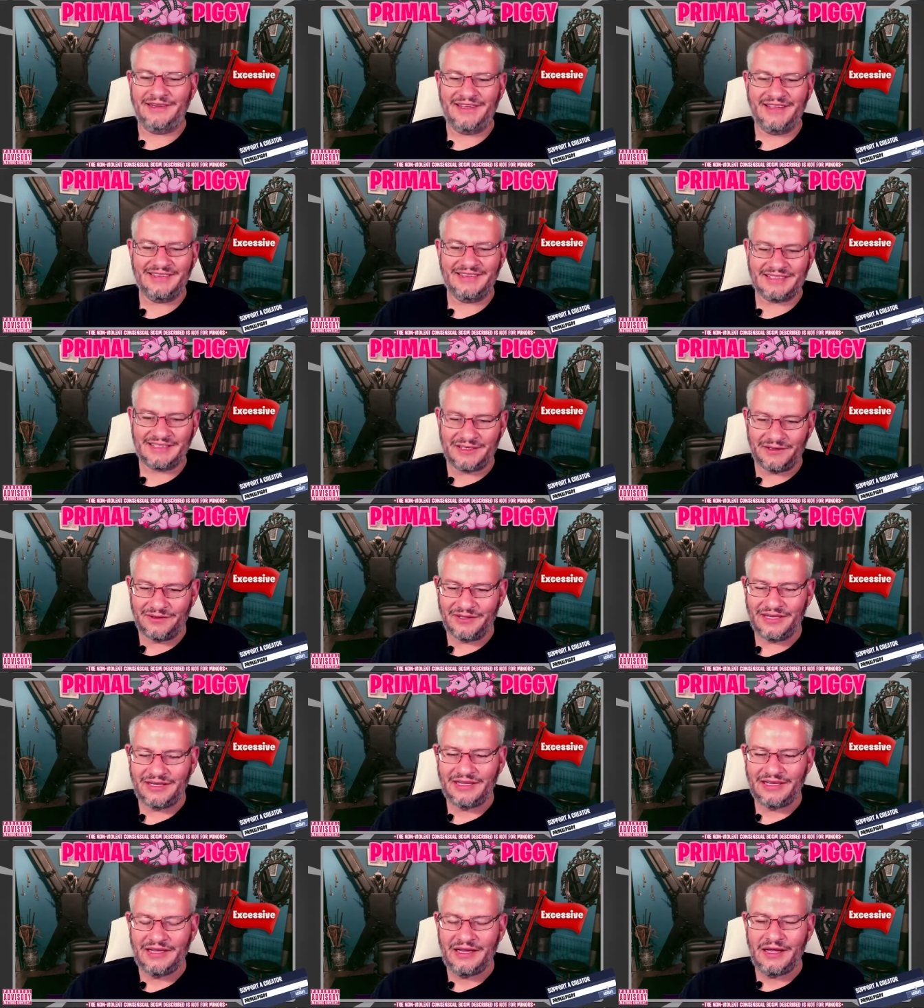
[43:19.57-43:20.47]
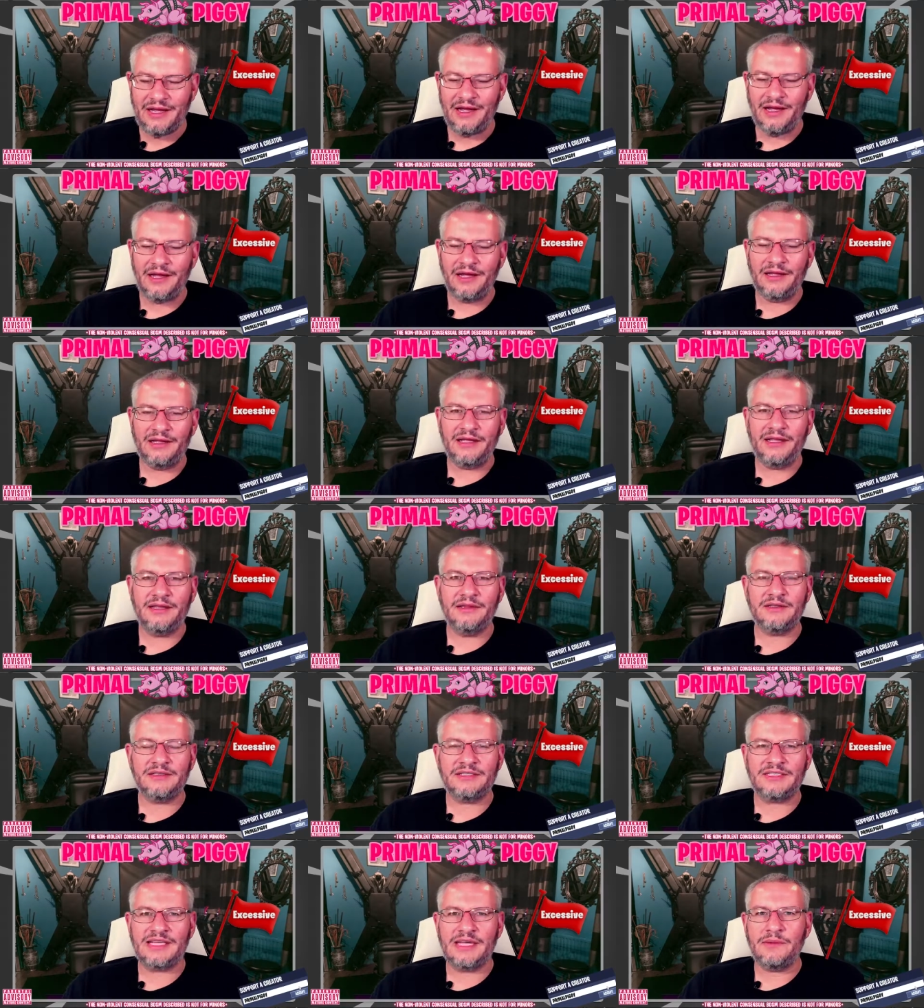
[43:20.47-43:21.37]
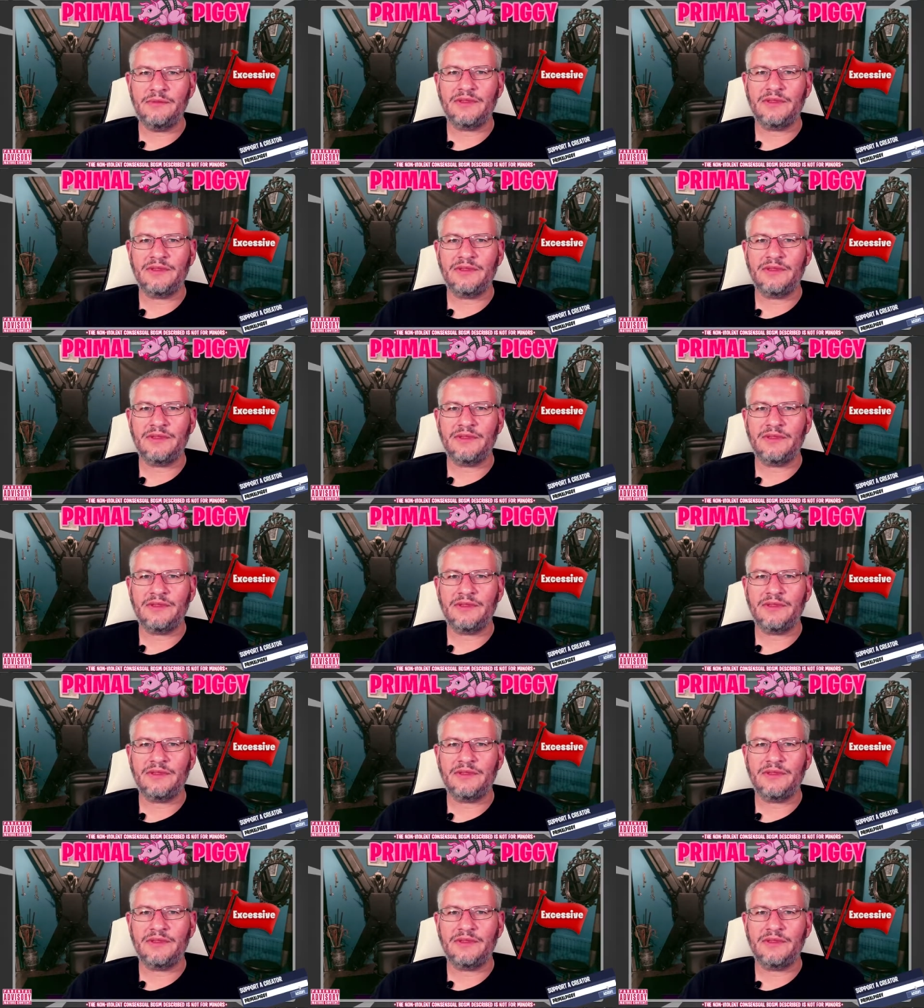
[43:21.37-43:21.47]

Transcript: and so uh, it, the same